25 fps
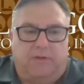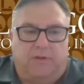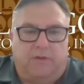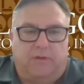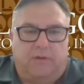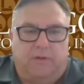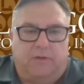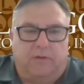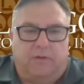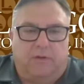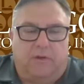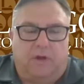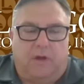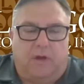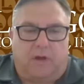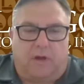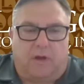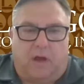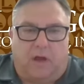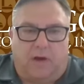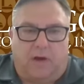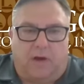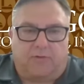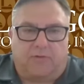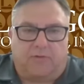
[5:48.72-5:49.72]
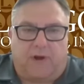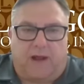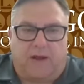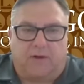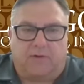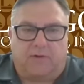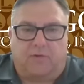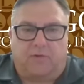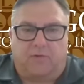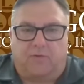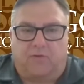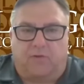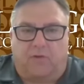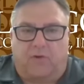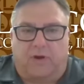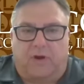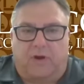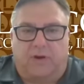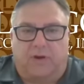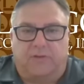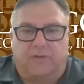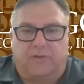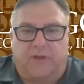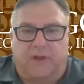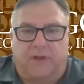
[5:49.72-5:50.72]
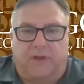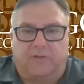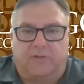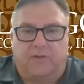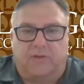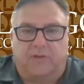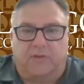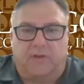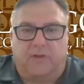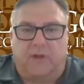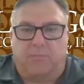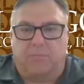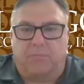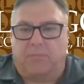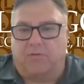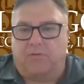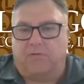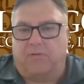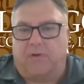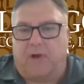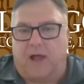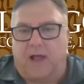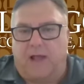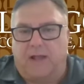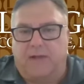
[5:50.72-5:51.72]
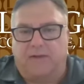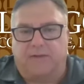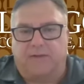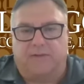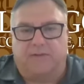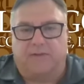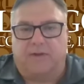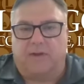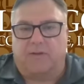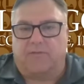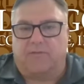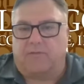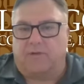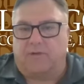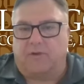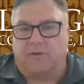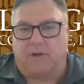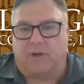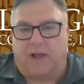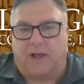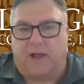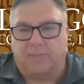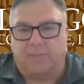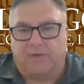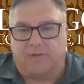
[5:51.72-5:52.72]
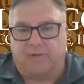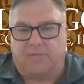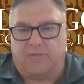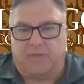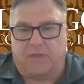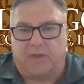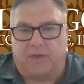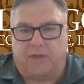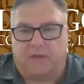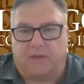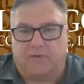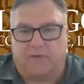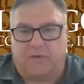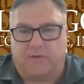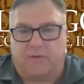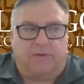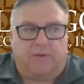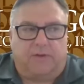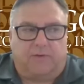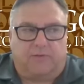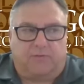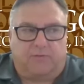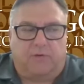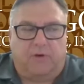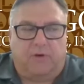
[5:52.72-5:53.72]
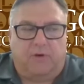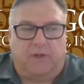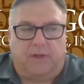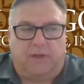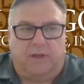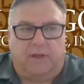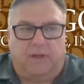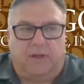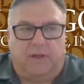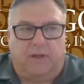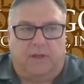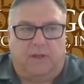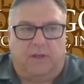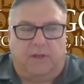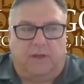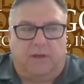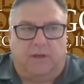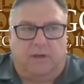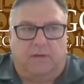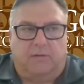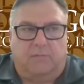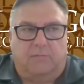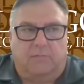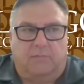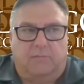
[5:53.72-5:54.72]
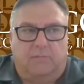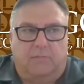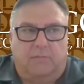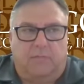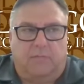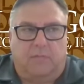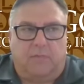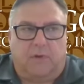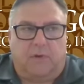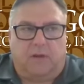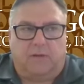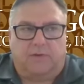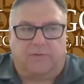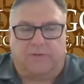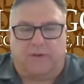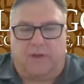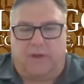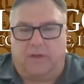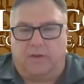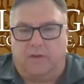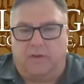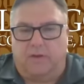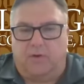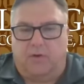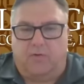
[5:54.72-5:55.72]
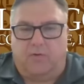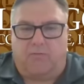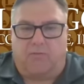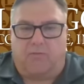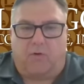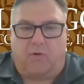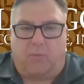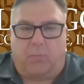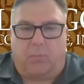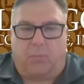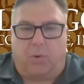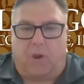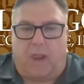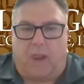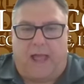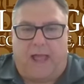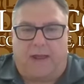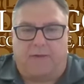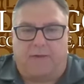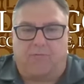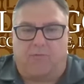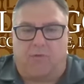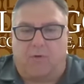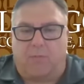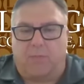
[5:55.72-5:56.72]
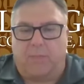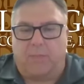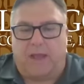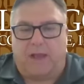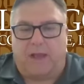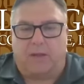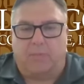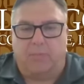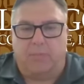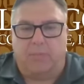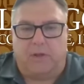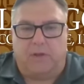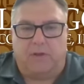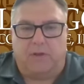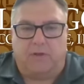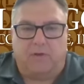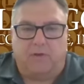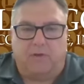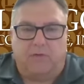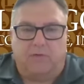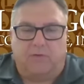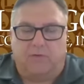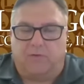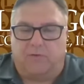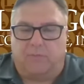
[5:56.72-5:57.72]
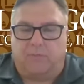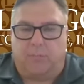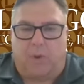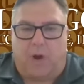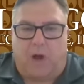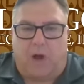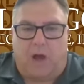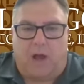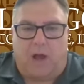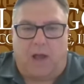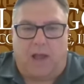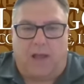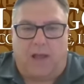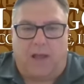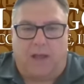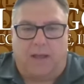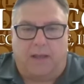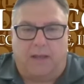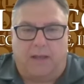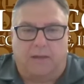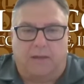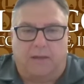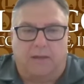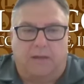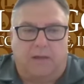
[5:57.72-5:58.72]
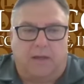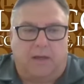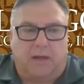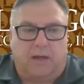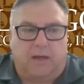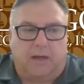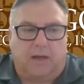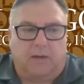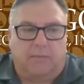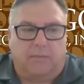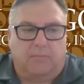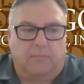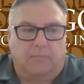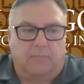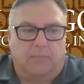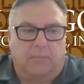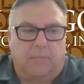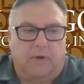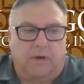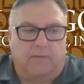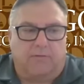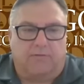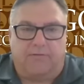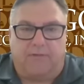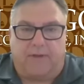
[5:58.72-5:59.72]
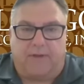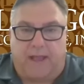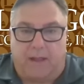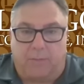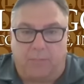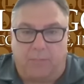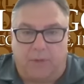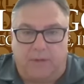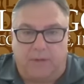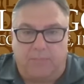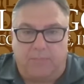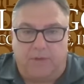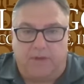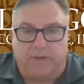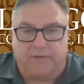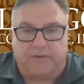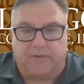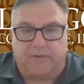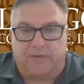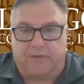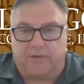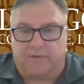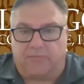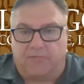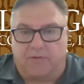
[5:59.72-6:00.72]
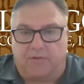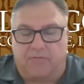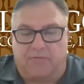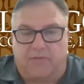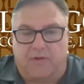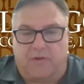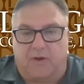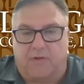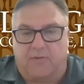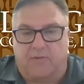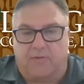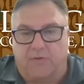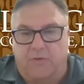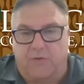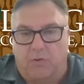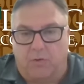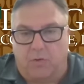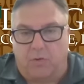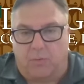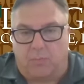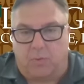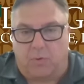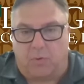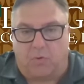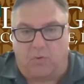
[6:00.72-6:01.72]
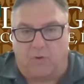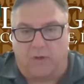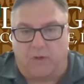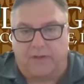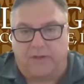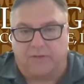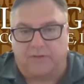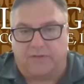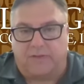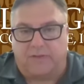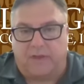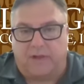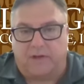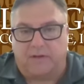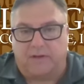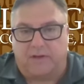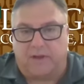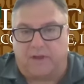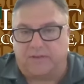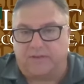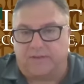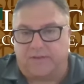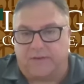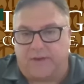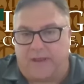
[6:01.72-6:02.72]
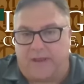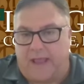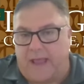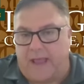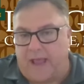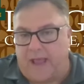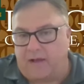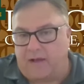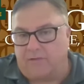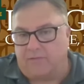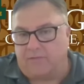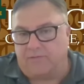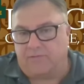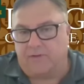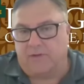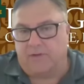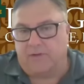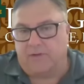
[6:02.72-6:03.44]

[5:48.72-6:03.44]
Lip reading: a contractors organization that provides different types of things. It's really, I'll say, a uniform platform that can be used by a family business with very few employees that doesn't have